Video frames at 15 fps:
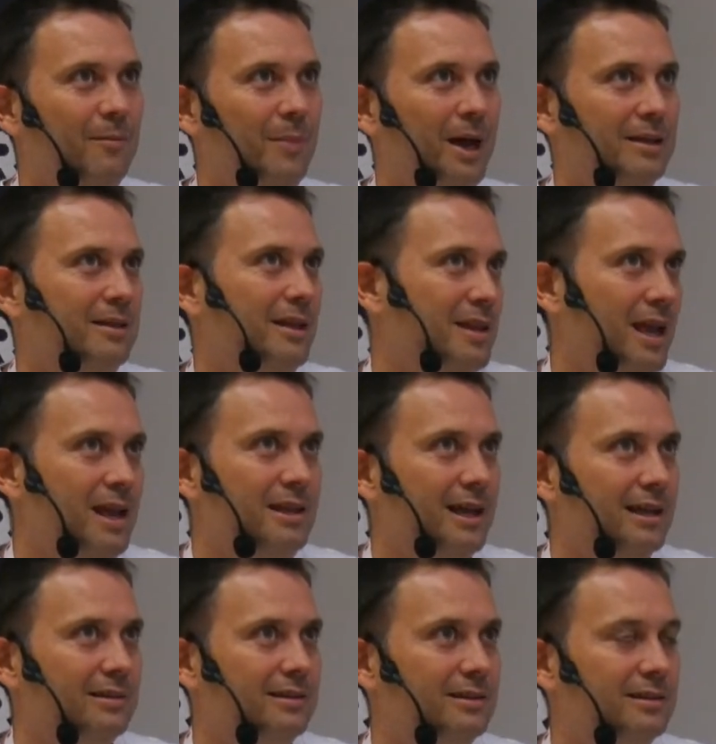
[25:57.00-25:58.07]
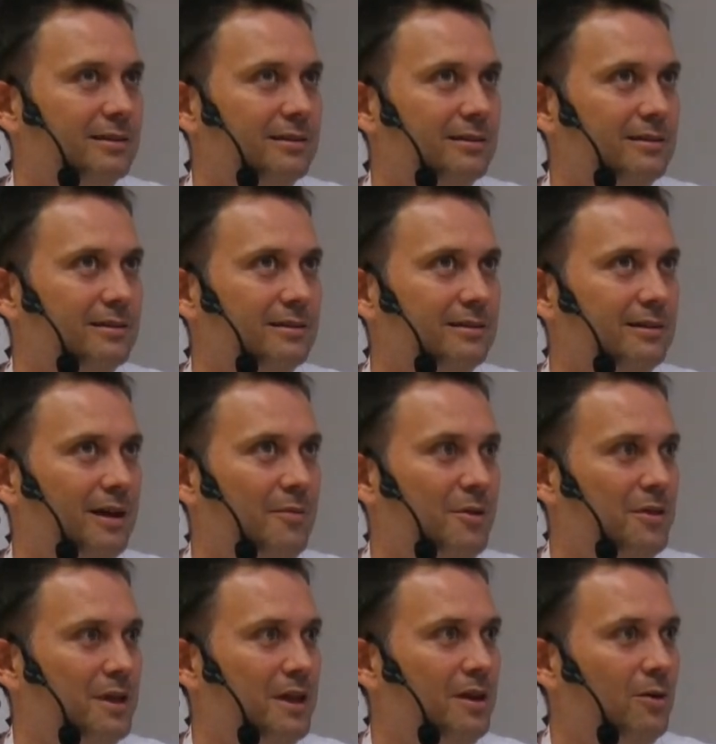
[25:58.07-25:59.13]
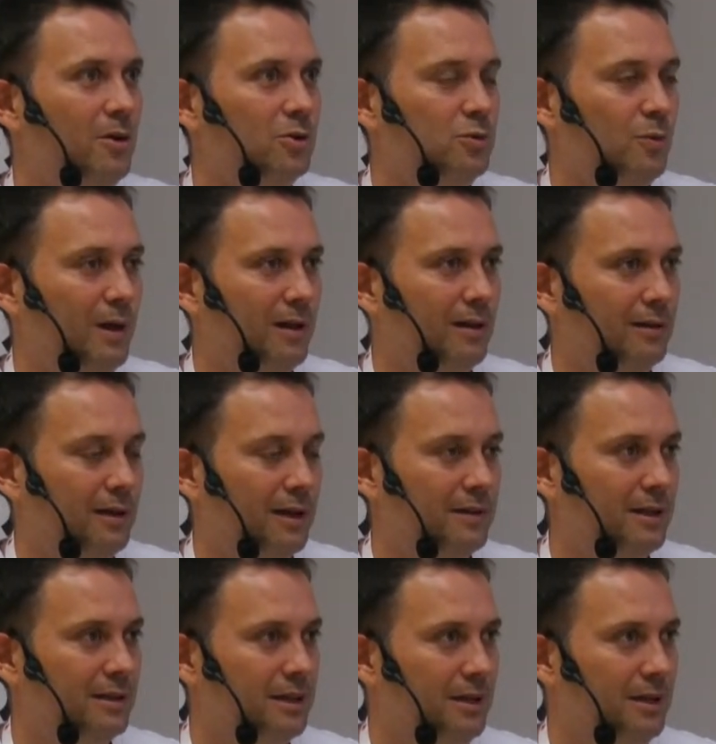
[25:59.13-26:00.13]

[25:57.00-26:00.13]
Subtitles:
But the day that everything goes well and the